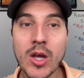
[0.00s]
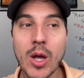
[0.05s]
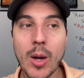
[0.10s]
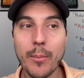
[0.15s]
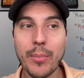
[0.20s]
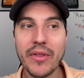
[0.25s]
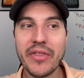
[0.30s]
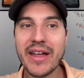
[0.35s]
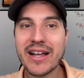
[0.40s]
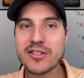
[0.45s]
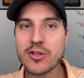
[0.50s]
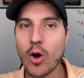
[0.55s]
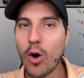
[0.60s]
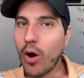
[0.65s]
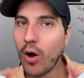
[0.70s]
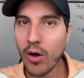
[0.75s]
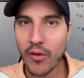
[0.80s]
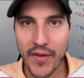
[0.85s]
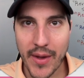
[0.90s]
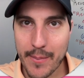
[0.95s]
But that's
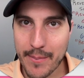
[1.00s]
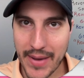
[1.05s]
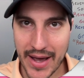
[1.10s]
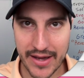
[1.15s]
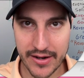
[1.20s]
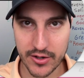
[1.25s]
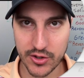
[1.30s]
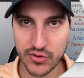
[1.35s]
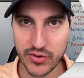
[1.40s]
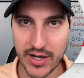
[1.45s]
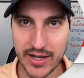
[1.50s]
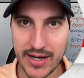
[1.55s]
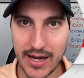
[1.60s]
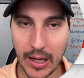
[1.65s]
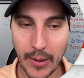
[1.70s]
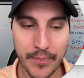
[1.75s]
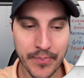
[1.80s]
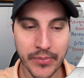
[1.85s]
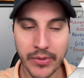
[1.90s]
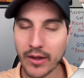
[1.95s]
all that matters right
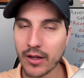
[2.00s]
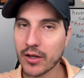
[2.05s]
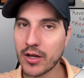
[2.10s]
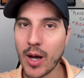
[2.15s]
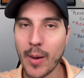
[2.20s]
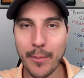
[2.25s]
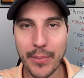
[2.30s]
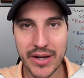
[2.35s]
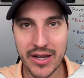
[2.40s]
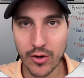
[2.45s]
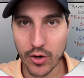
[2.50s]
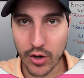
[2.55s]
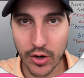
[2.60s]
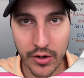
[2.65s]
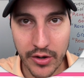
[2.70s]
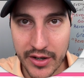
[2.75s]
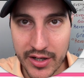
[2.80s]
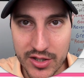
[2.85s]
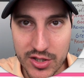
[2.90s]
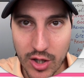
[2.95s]
now. Company
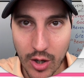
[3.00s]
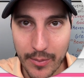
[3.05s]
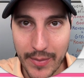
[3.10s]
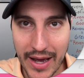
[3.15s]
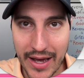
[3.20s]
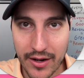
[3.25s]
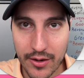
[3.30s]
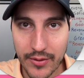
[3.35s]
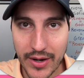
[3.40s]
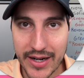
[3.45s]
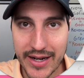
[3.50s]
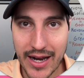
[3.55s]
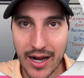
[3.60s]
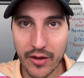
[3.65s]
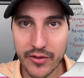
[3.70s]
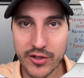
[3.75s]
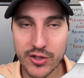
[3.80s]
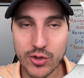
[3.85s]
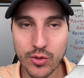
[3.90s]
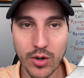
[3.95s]
earnings don't matter right now in
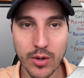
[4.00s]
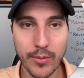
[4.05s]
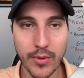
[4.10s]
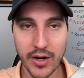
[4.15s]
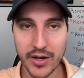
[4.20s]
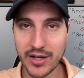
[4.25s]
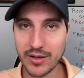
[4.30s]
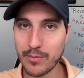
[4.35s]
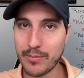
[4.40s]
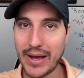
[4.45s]
this sort of market.